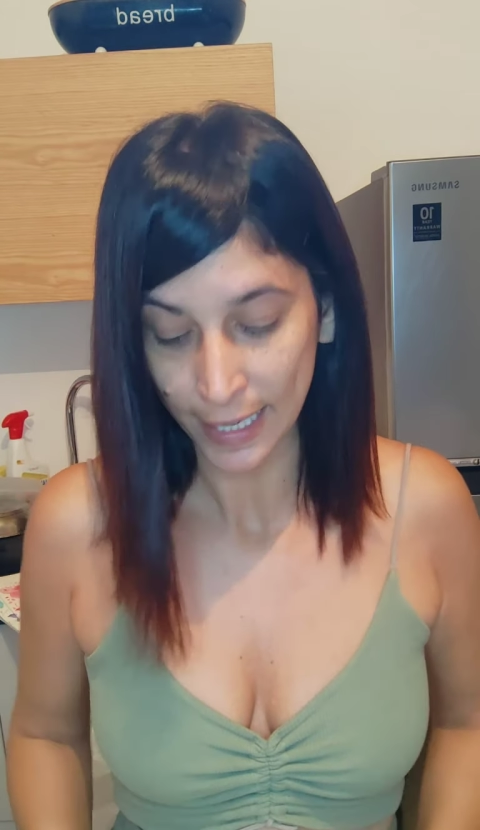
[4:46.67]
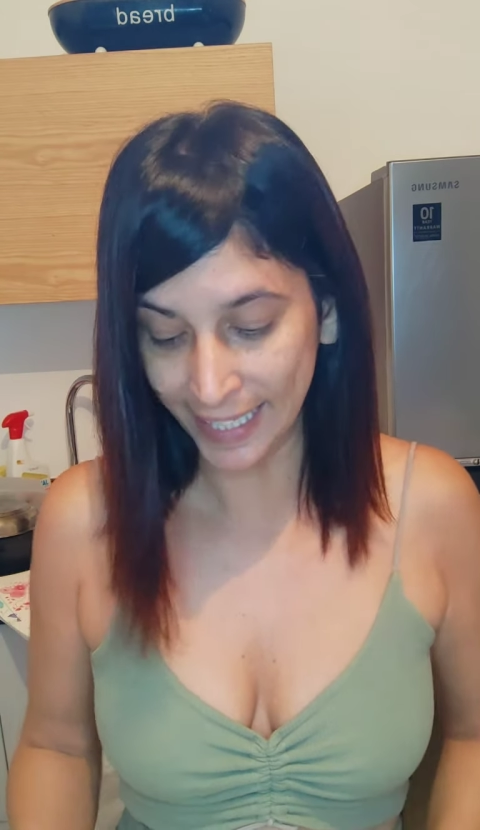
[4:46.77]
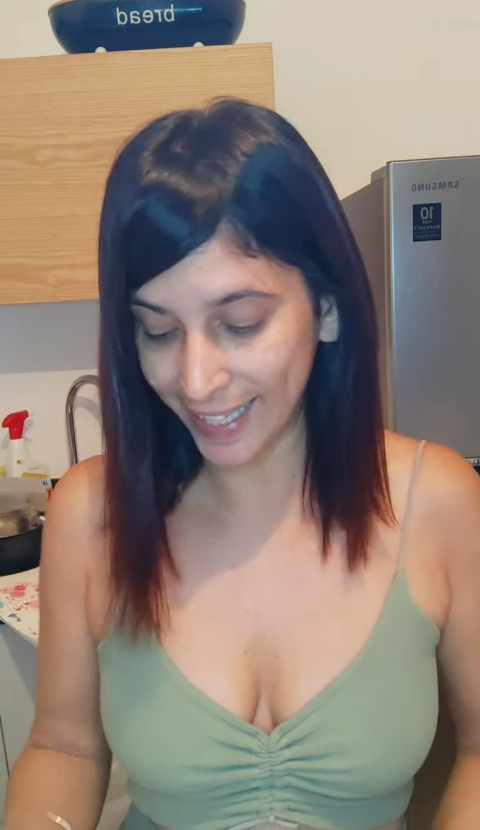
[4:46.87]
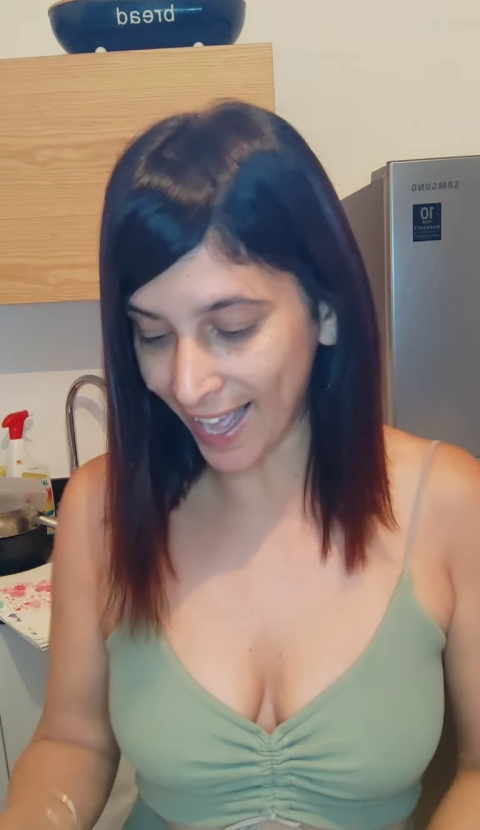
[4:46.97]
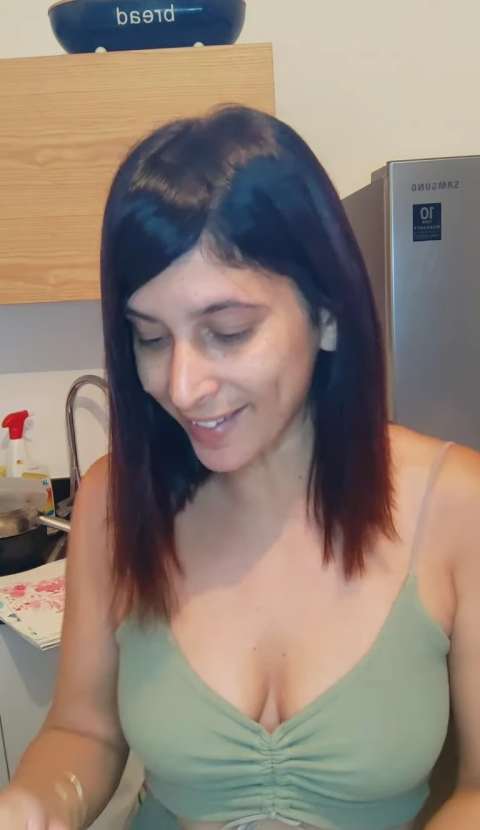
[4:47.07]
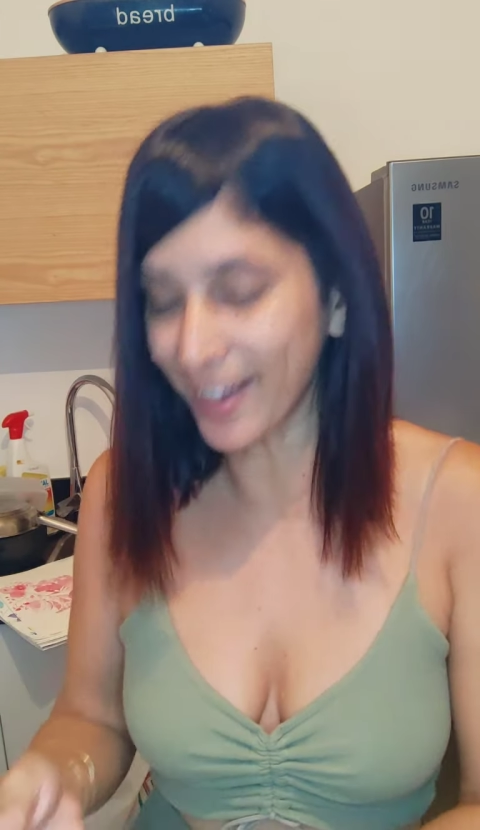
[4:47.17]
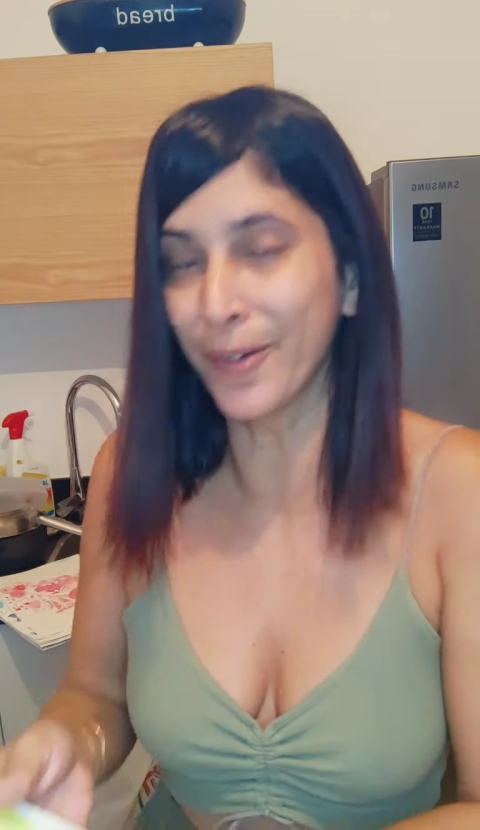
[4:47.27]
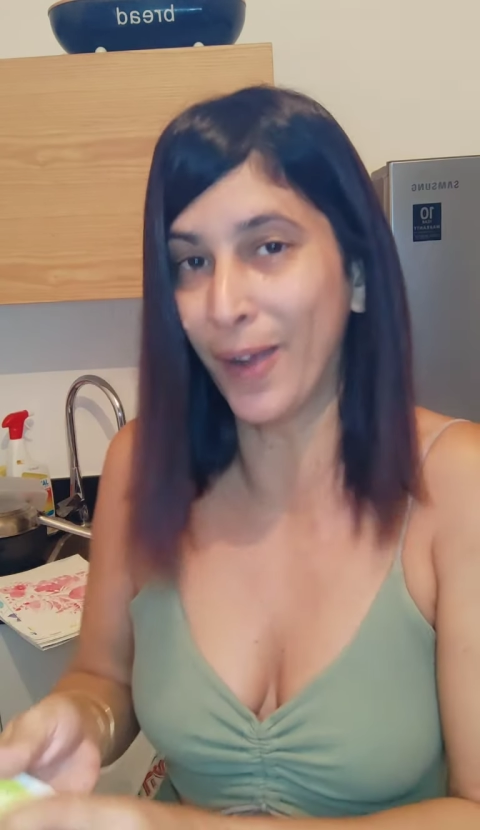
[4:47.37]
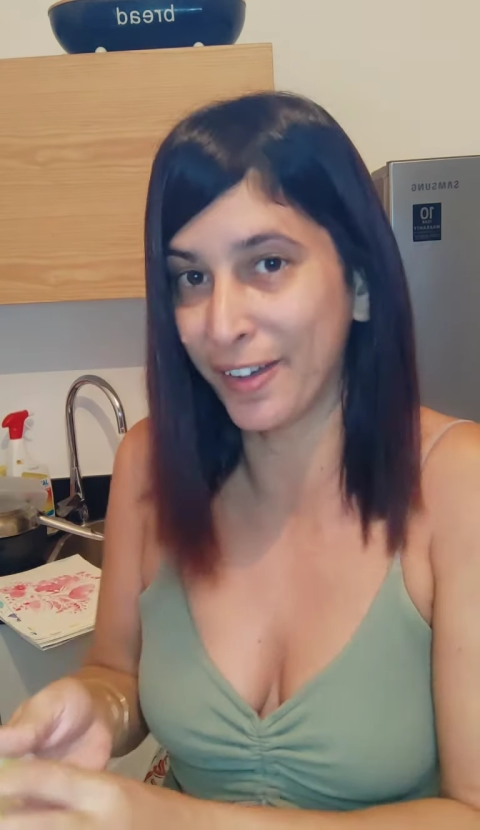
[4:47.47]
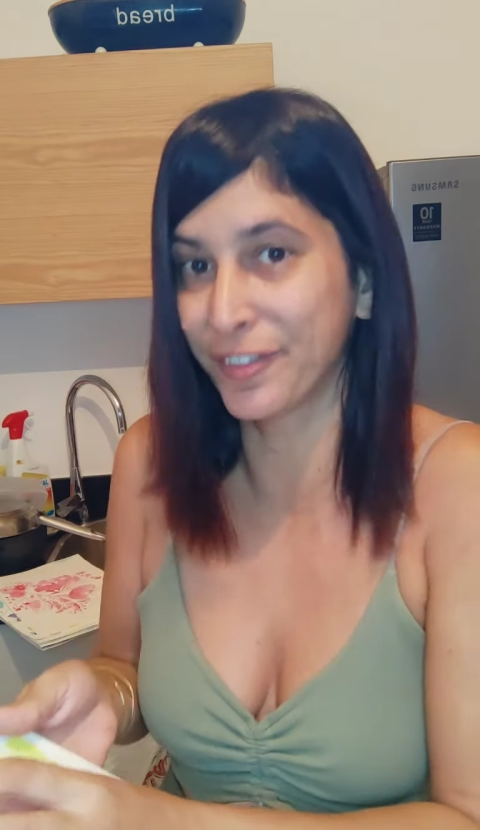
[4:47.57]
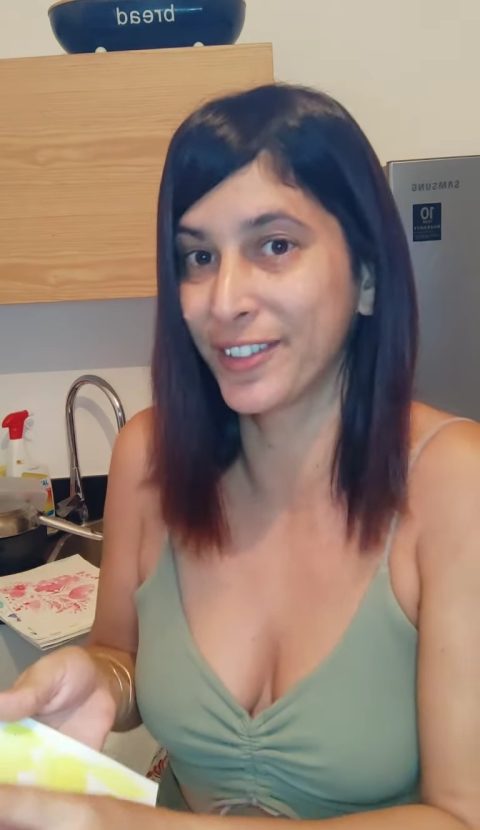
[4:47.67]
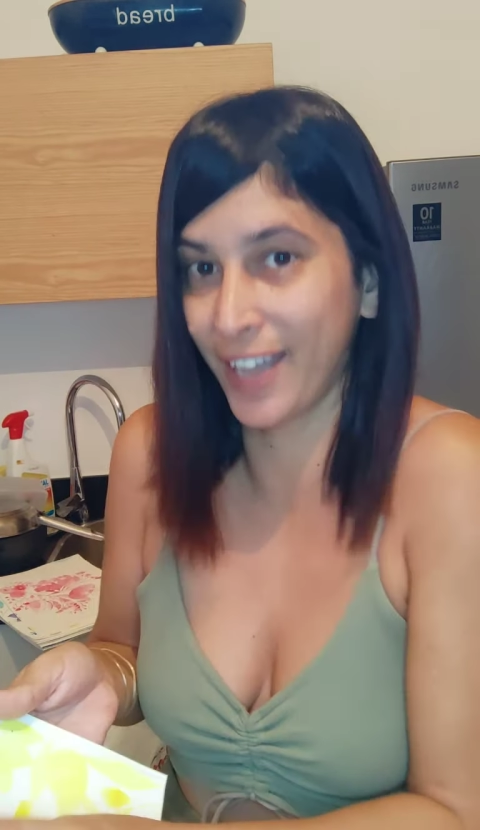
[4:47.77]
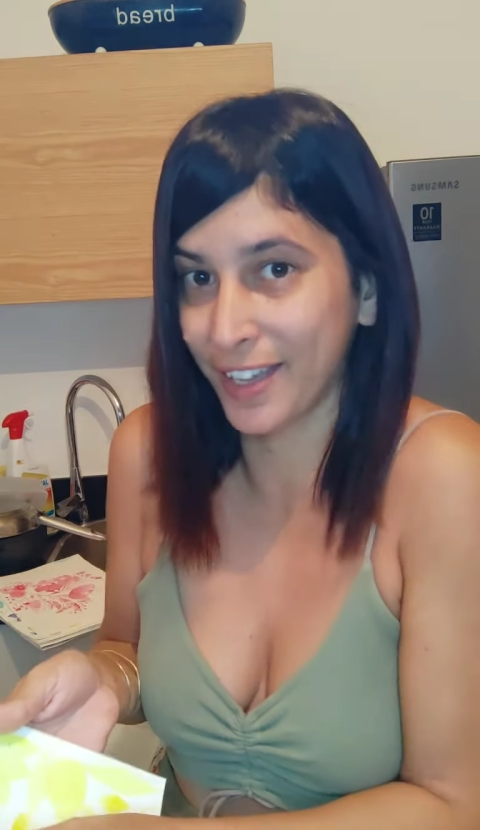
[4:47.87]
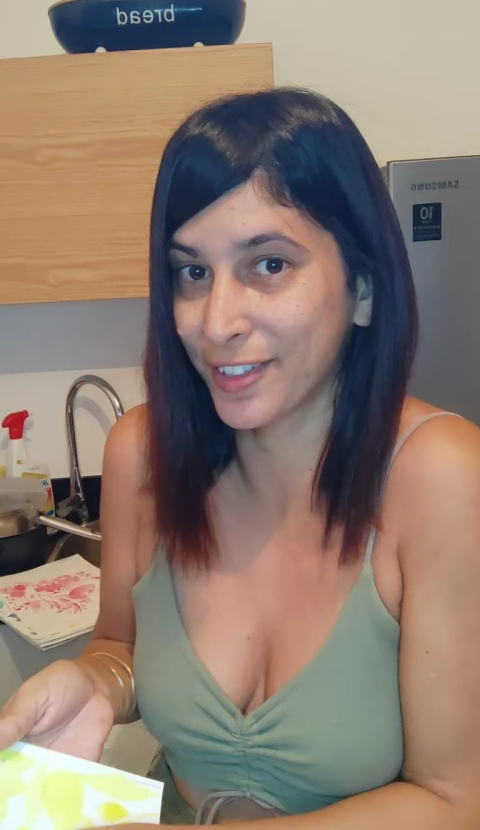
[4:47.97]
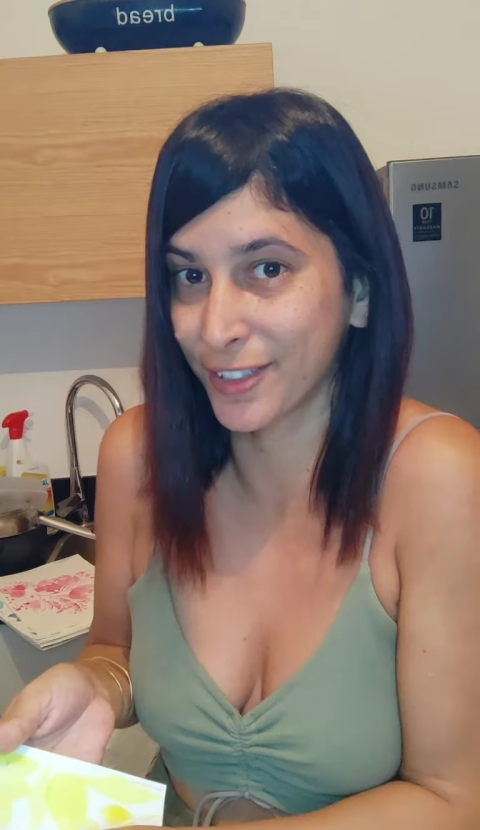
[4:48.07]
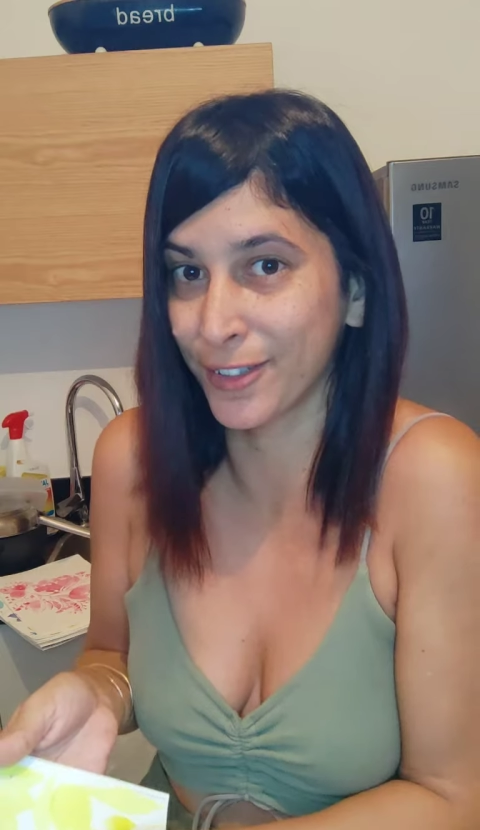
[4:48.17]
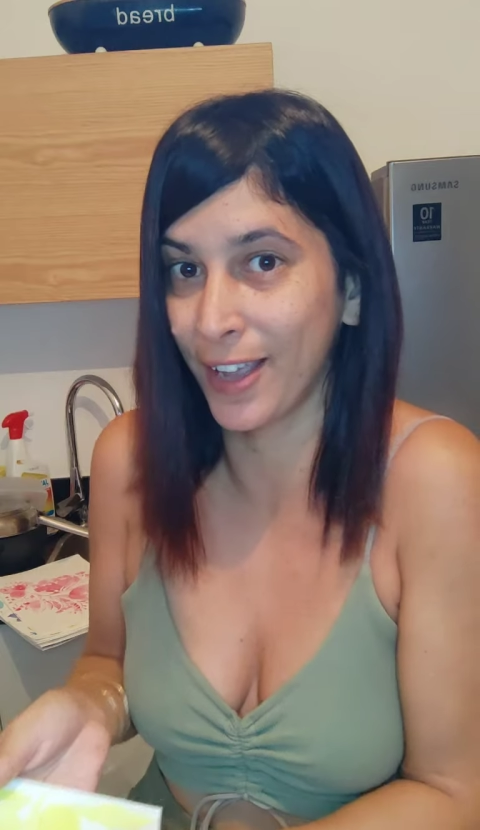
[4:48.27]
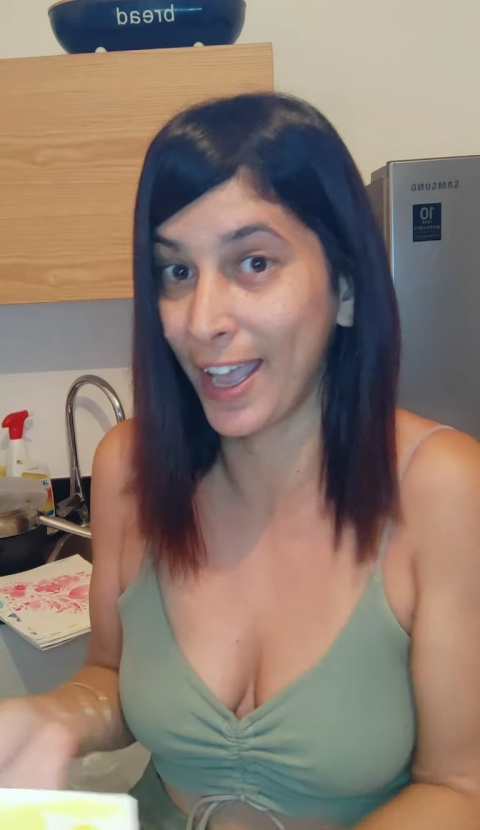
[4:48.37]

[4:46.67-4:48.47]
It has a rough texture